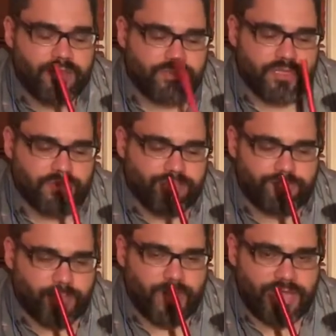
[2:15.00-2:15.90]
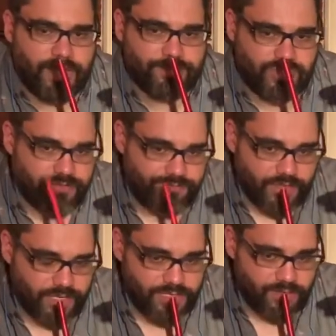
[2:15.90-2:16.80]
that you're breaking up, so you
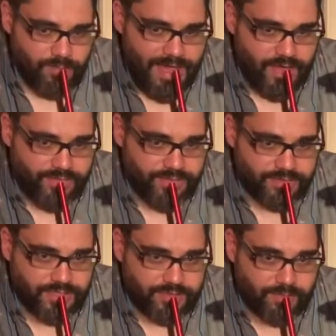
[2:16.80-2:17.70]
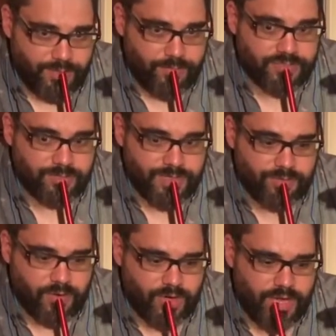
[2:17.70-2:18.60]
feel it in your mouth that the bubbles are being
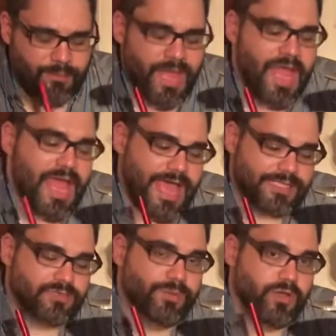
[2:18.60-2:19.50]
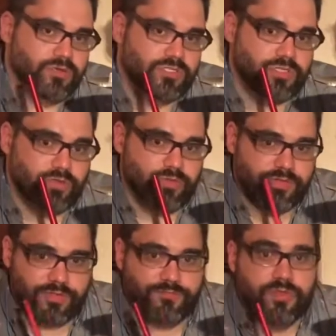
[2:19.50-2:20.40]
broken up, as opposed to the
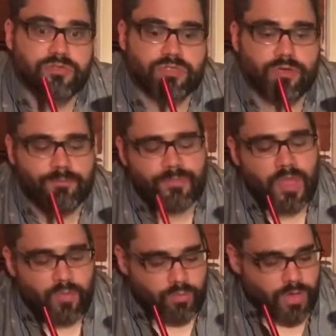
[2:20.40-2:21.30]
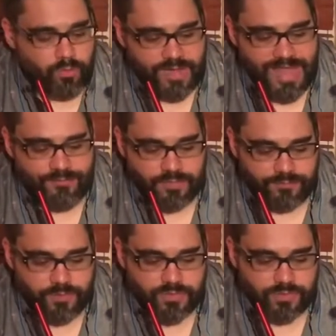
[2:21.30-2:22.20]
diffuser, where when you have the
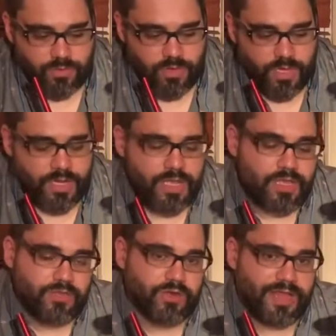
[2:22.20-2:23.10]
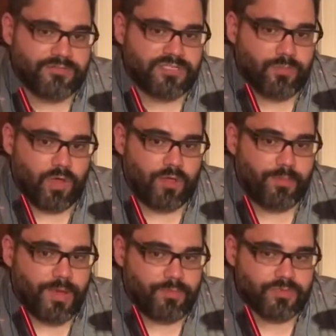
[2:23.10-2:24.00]
diffuser on, you're gonna have smaller
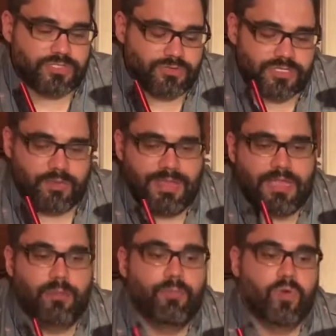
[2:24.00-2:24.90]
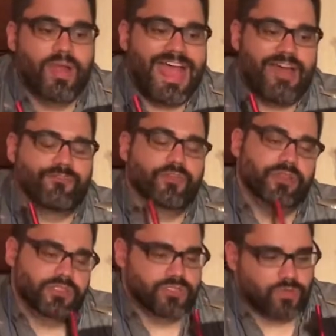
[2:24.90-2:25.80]
bubbles, so it's gonna make it a more
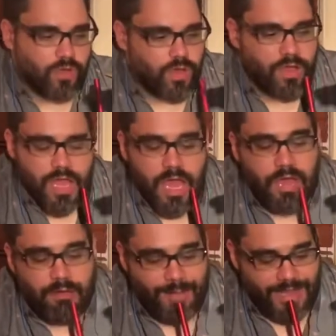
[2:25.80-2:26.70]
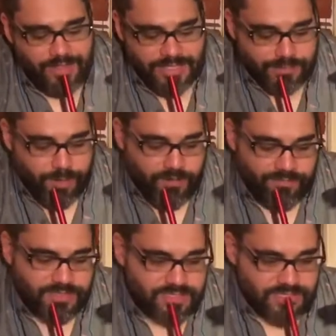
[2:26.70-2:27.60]
effortless draw. I think it's
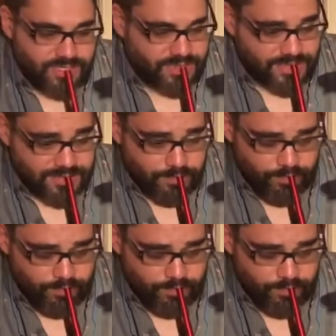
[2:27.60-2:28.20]
perfect just like this.